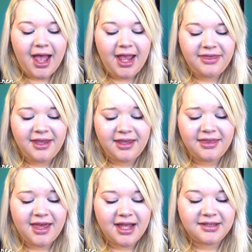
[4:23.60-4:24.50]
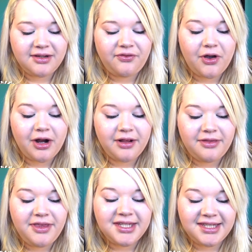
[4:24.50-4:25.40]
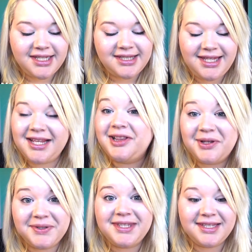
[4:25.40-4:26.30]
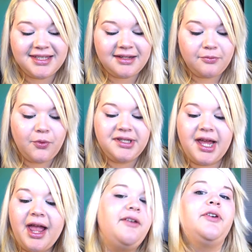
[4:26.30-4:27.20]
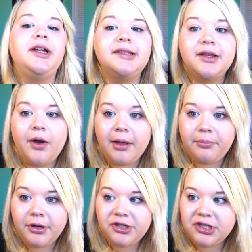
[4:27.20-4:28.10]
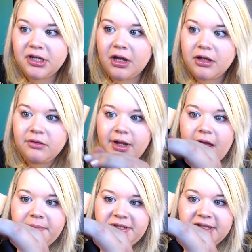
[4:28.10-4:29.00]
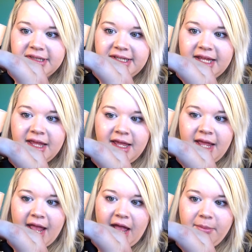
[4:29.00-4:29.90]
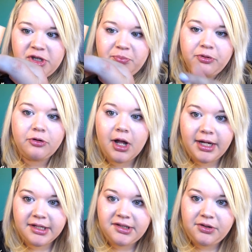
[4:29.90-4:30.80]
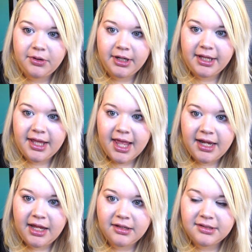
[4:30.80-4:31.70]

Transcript: I think that so far this is the closest one to Ivory, so I pushed it all the way up so you can see how much product you are getting.